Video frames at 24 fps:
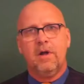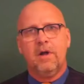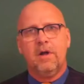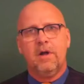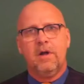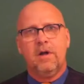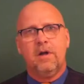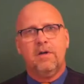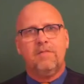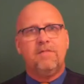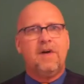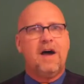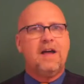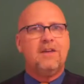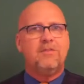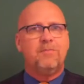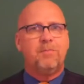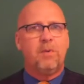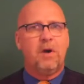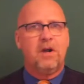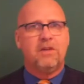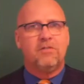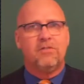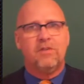vice
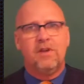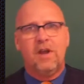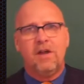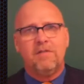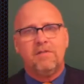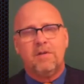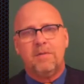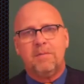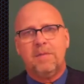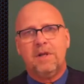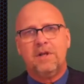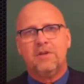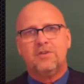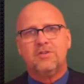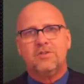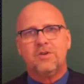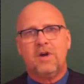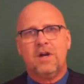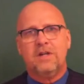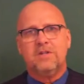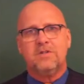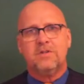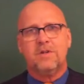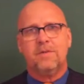president of
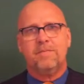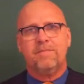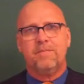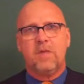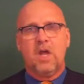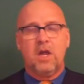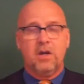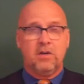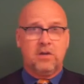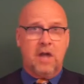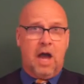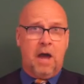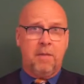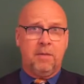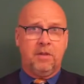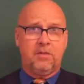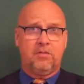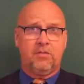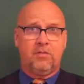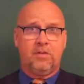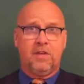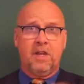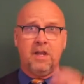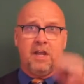administration. Thomas
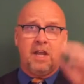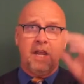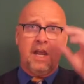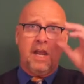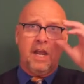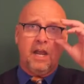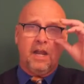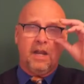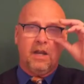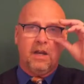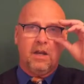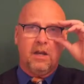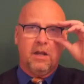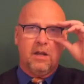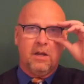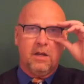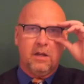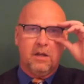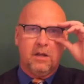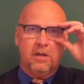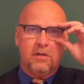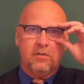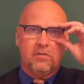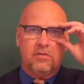Deneen,
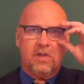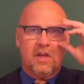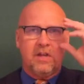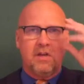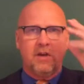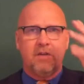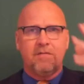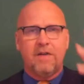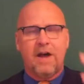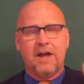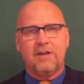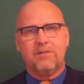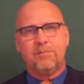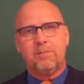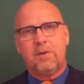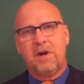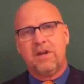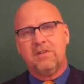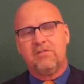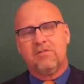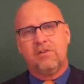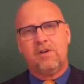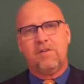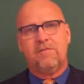senior vice
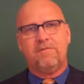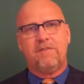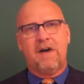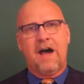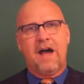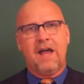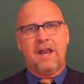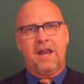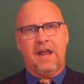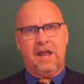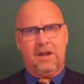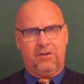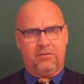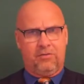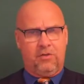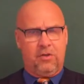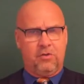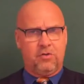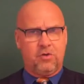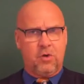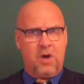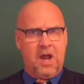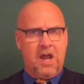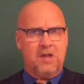president of finance, the
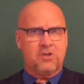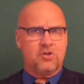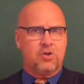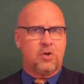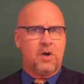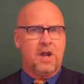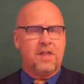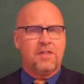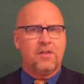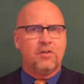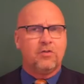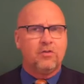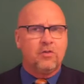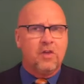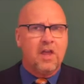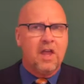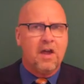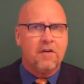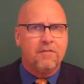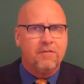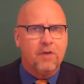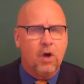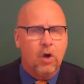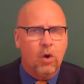treasurer, and the
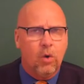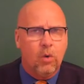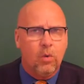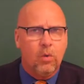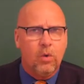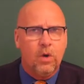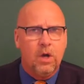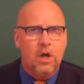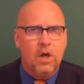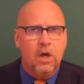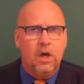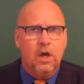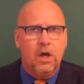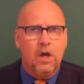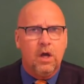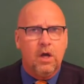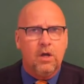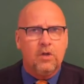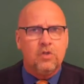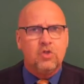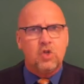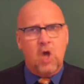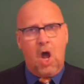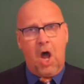CFO.
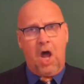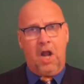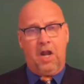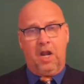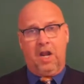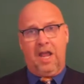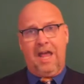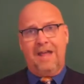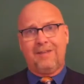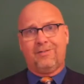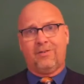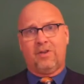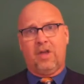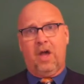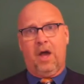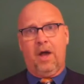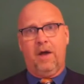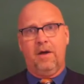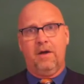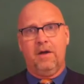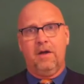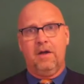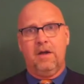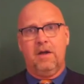Sean Leska,
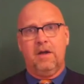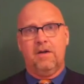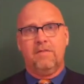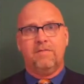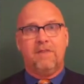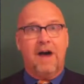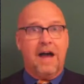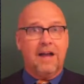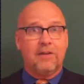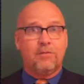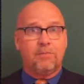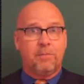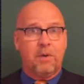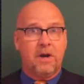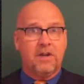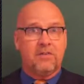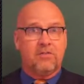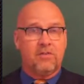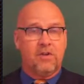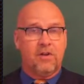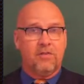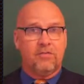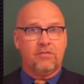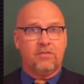vice
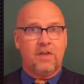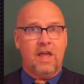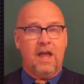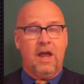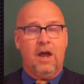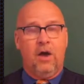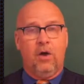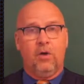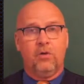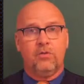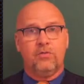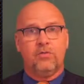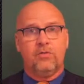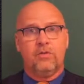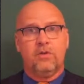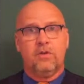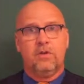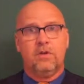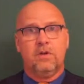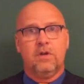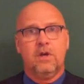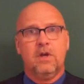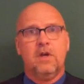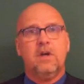president of sales.
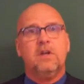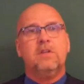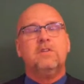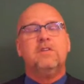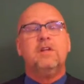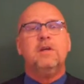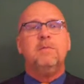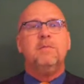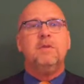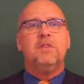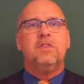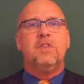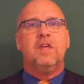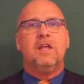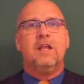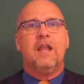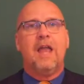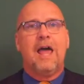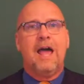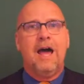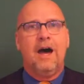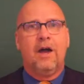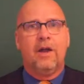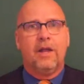Timothy
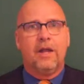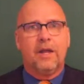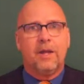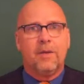Lowney,